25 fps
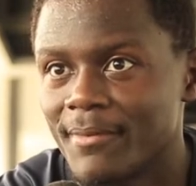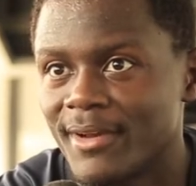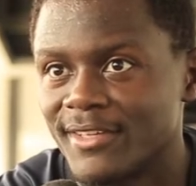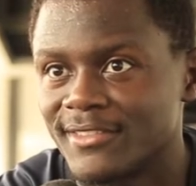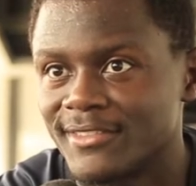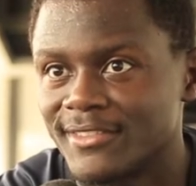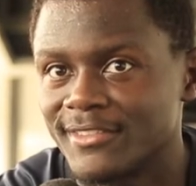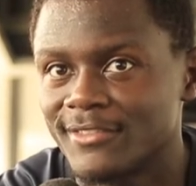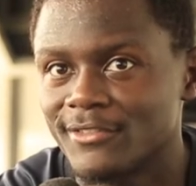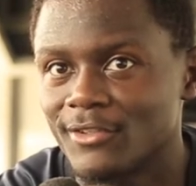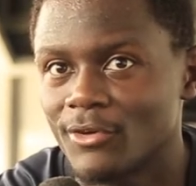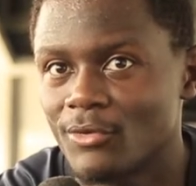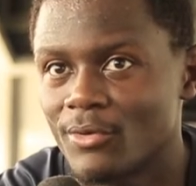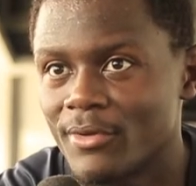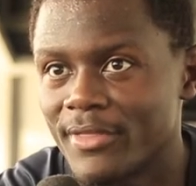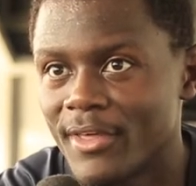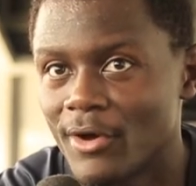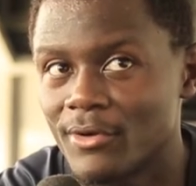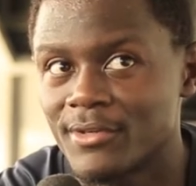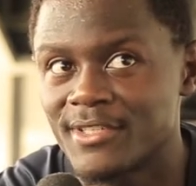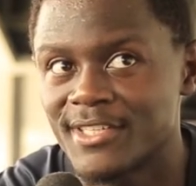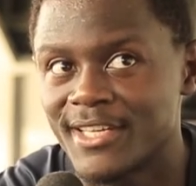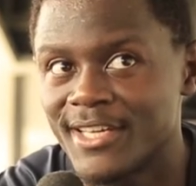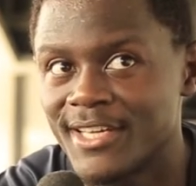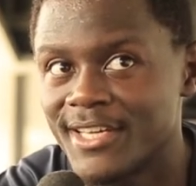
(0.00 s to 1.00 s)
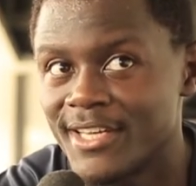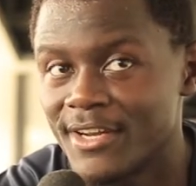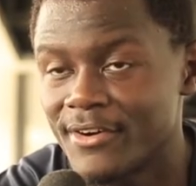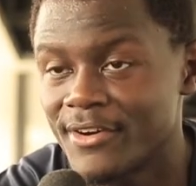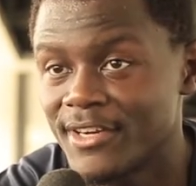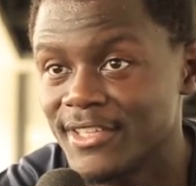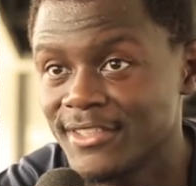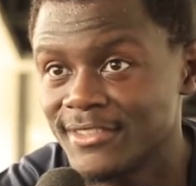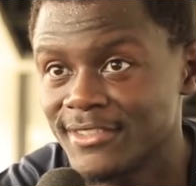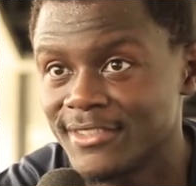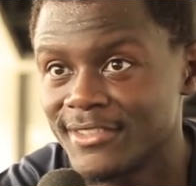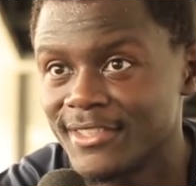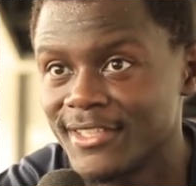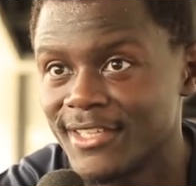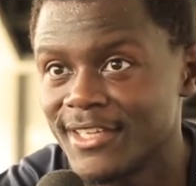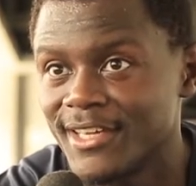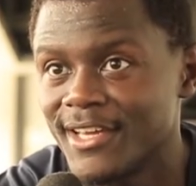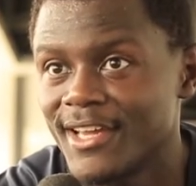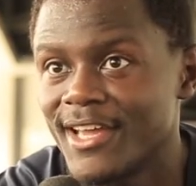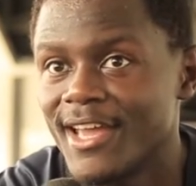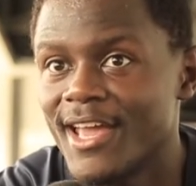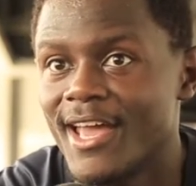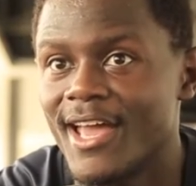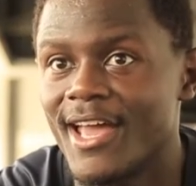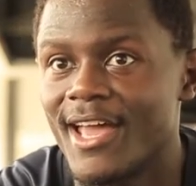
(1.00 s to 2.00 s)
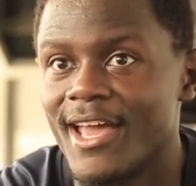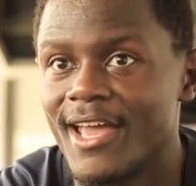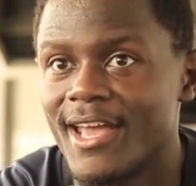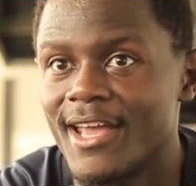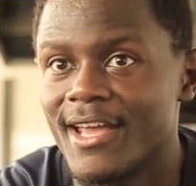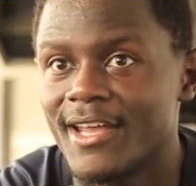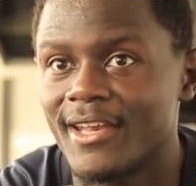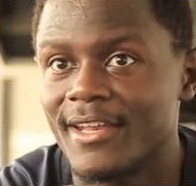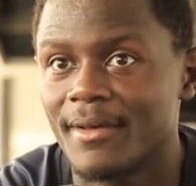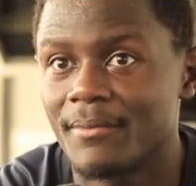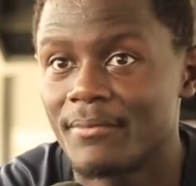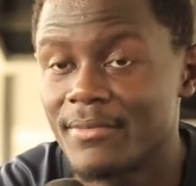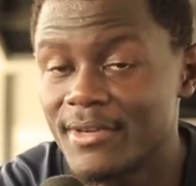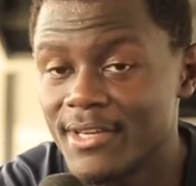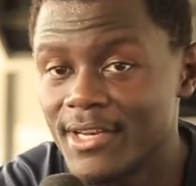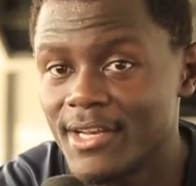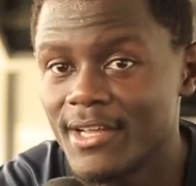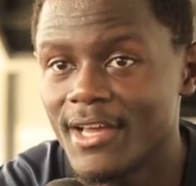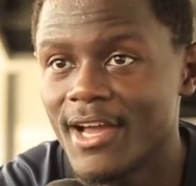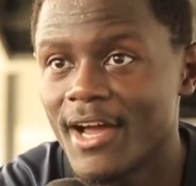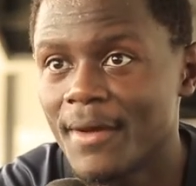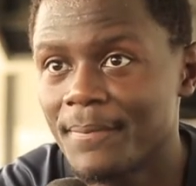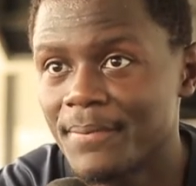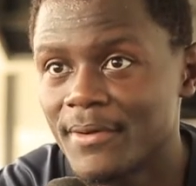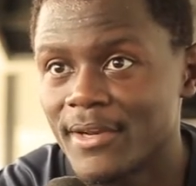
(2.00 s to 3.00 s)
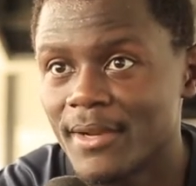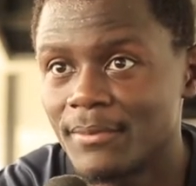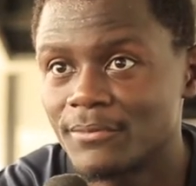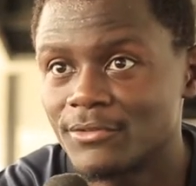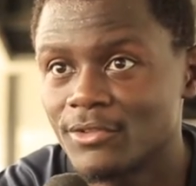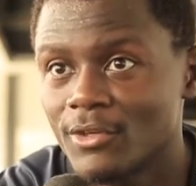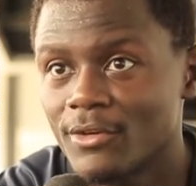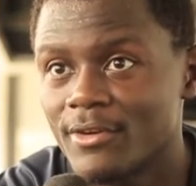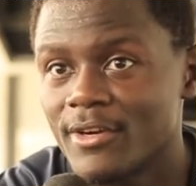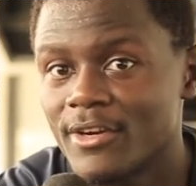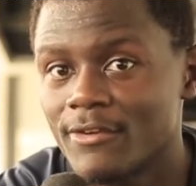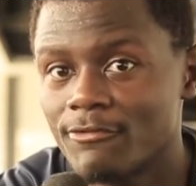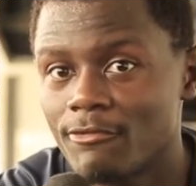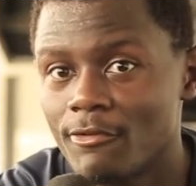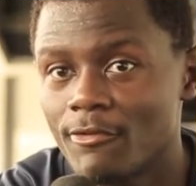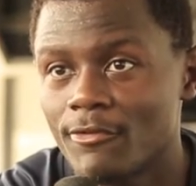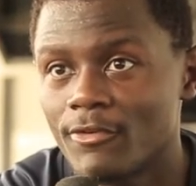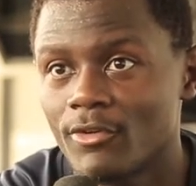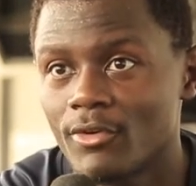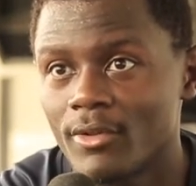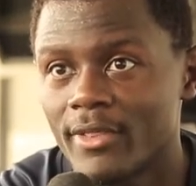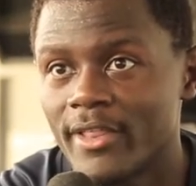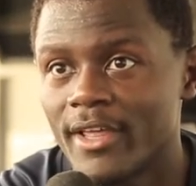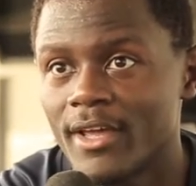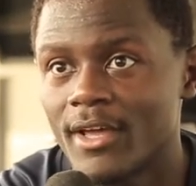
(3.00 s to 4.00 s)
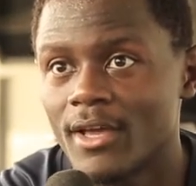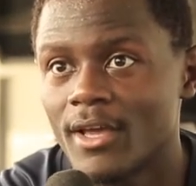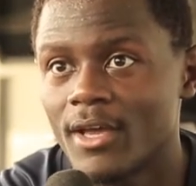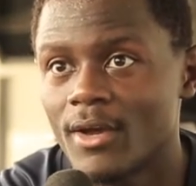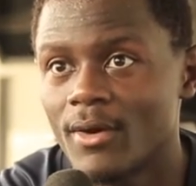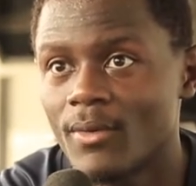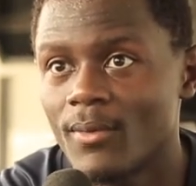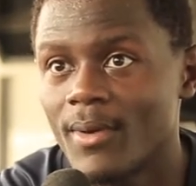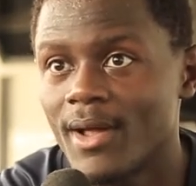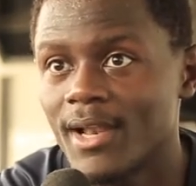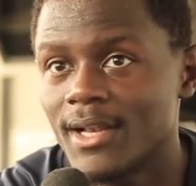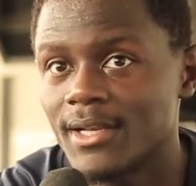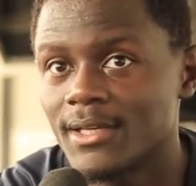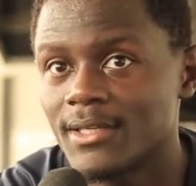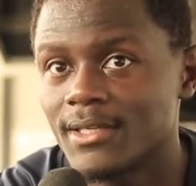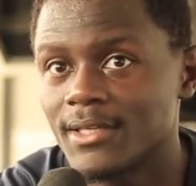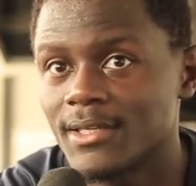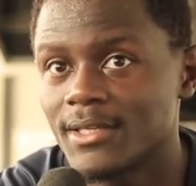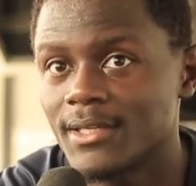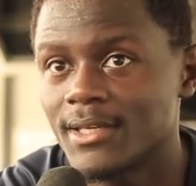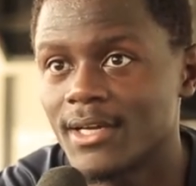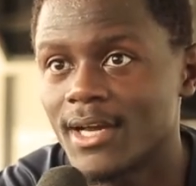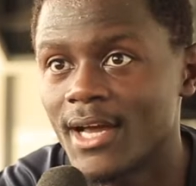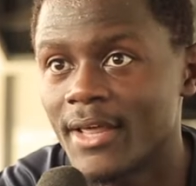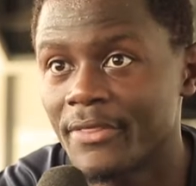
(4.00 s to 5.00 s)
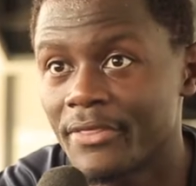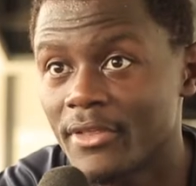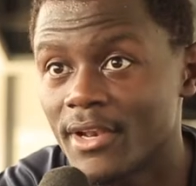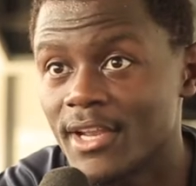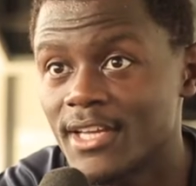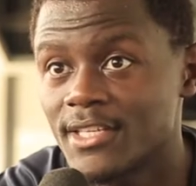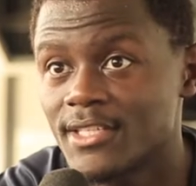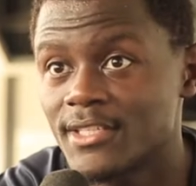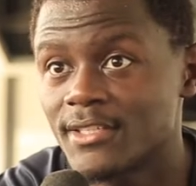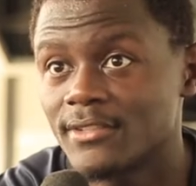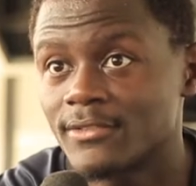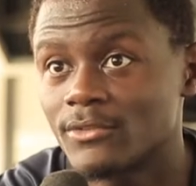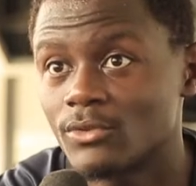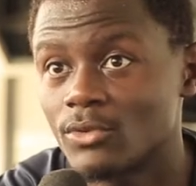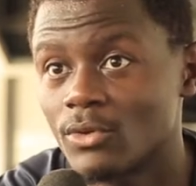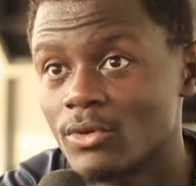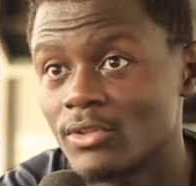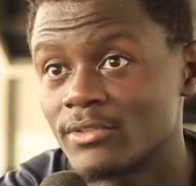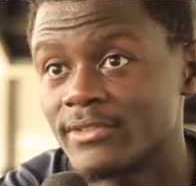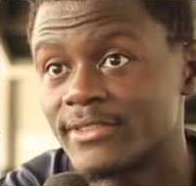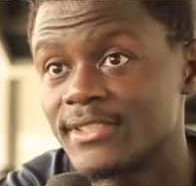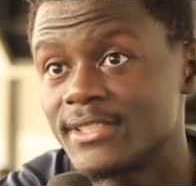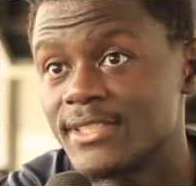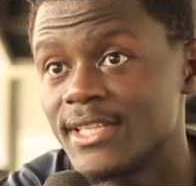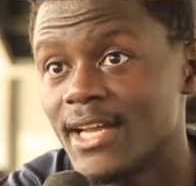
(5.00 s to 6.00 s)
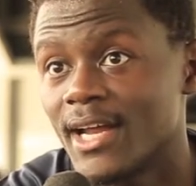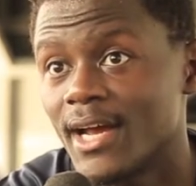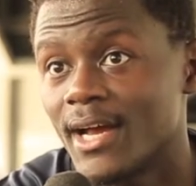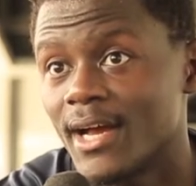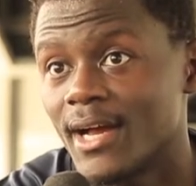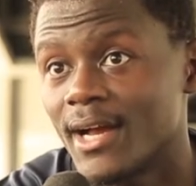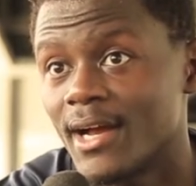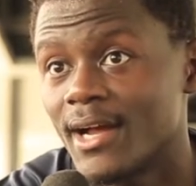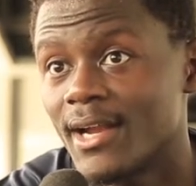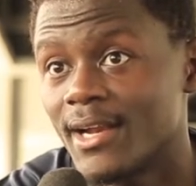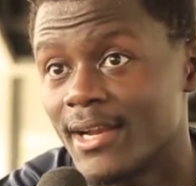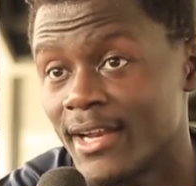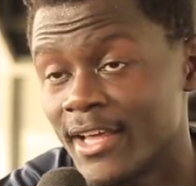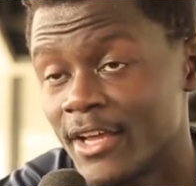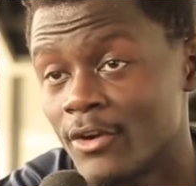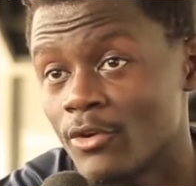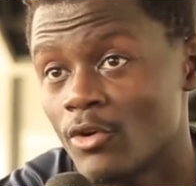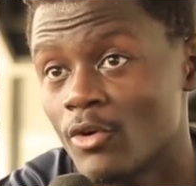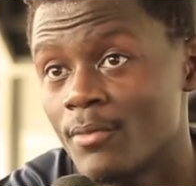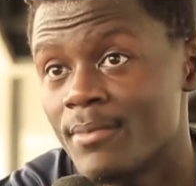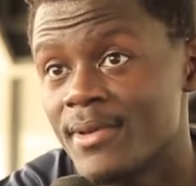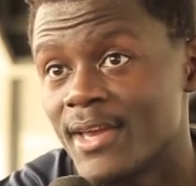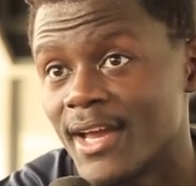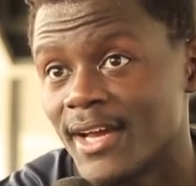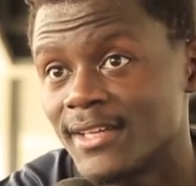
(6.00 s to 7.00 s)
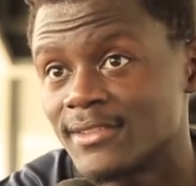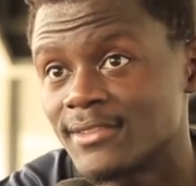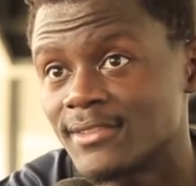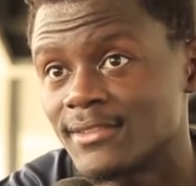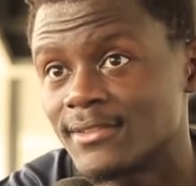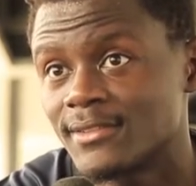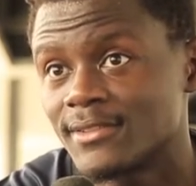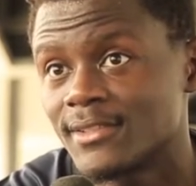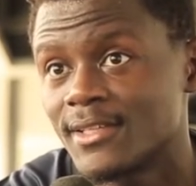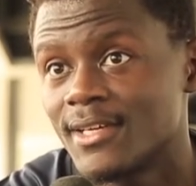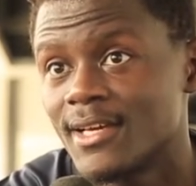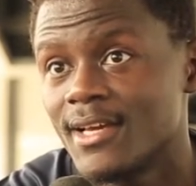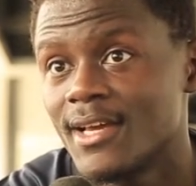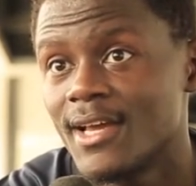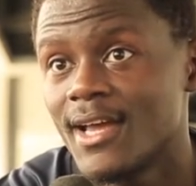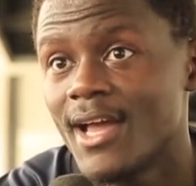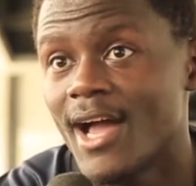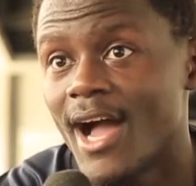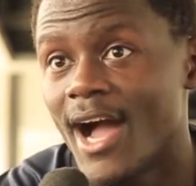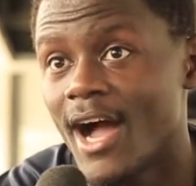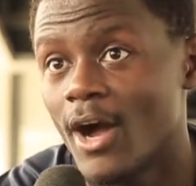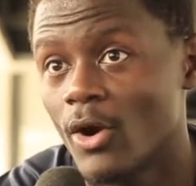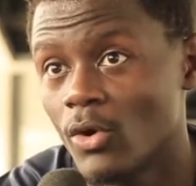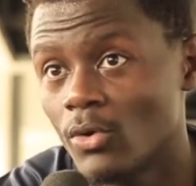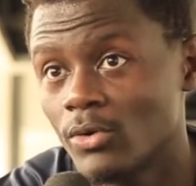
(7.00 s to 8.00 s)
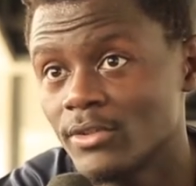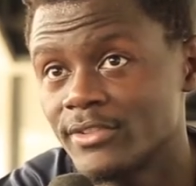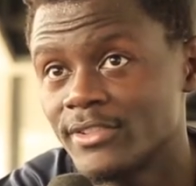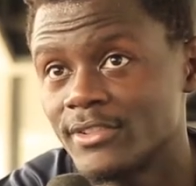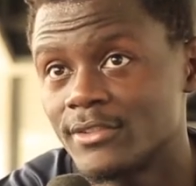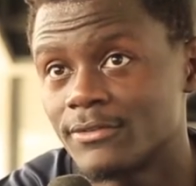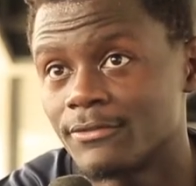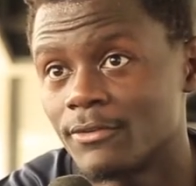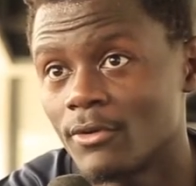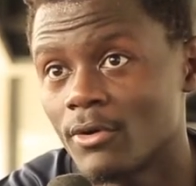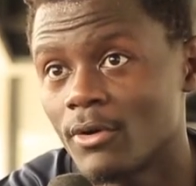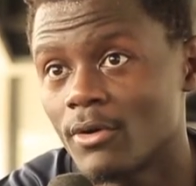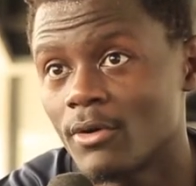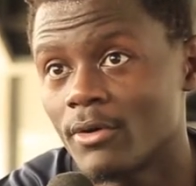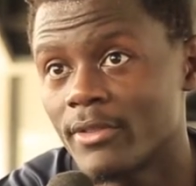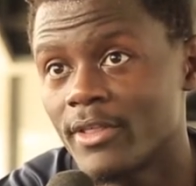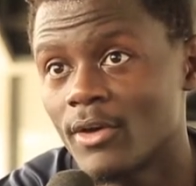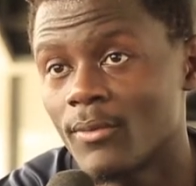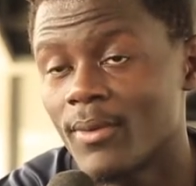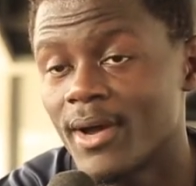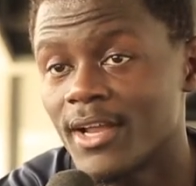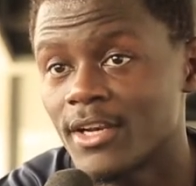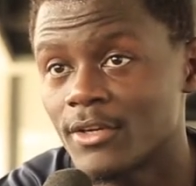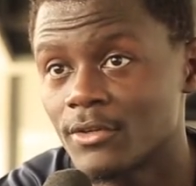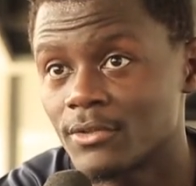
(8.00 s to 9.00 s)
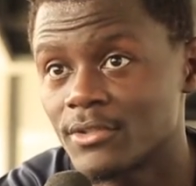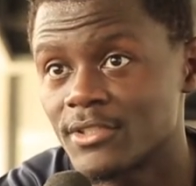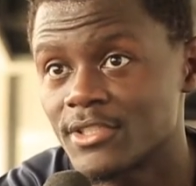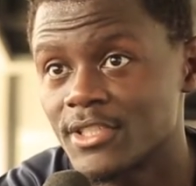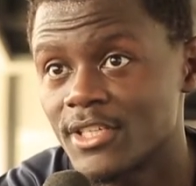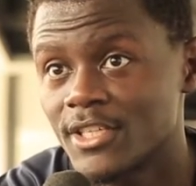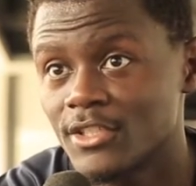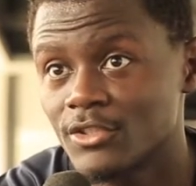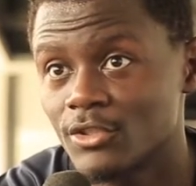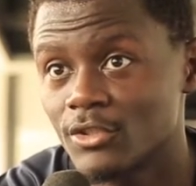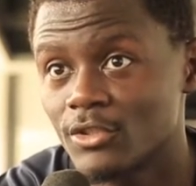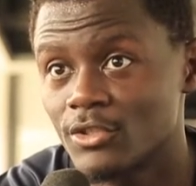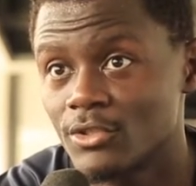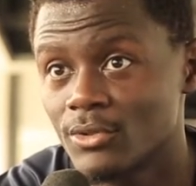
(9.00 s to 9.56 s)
my season without any race. And I'm really happy and I'm so grateful for the World Athletics to consider Nairobi as a host for the World Continental